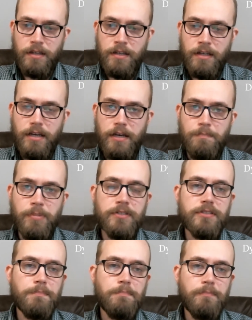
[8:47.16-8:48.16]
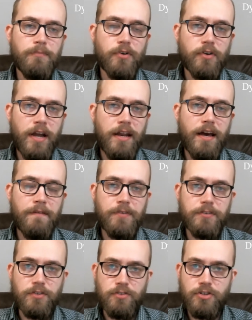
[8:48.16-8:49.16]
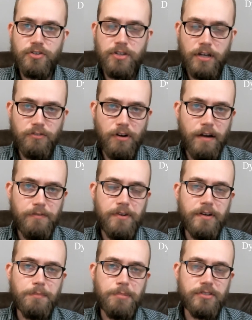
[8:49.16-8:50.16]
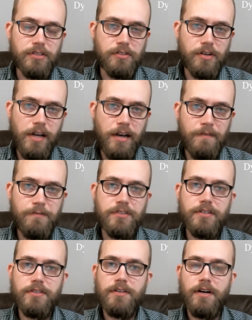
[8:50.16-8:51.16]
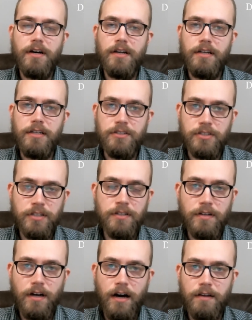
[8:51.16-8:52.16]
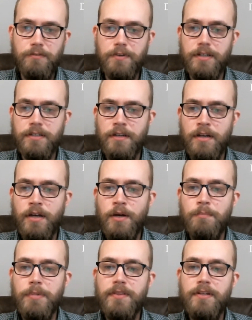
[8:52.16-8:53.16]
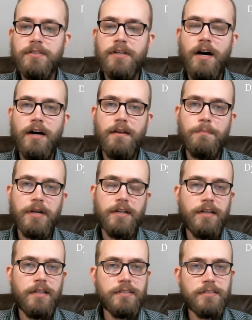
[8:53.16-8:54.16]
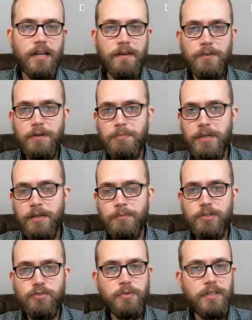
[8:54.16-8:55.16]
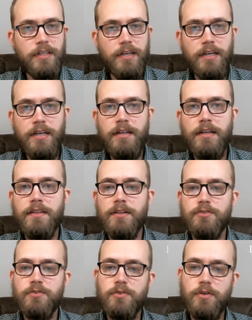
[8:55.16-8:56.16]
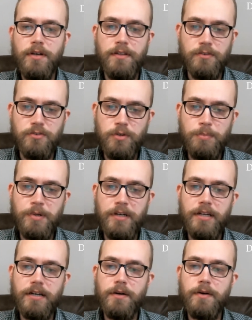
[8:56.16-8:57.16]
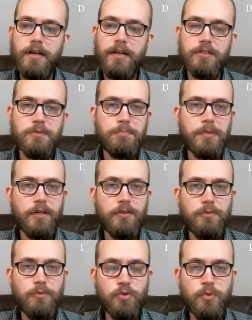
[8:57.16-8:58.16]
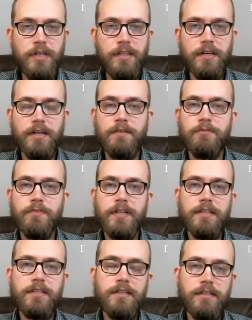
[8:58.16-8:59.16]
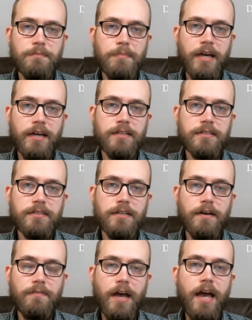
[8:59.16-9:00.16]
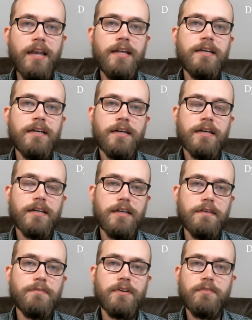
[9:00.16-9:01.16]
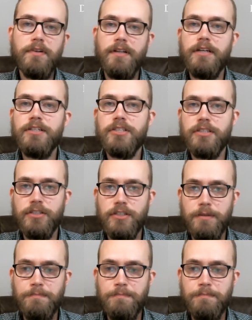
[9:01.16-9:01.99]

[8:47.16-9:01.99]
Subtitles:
It puts a great emphasis, just like drive theory, it puts a great emphasis on internal conflict. But instead of it being between the id and the superego, it is between the conflicting demands of any given relationship.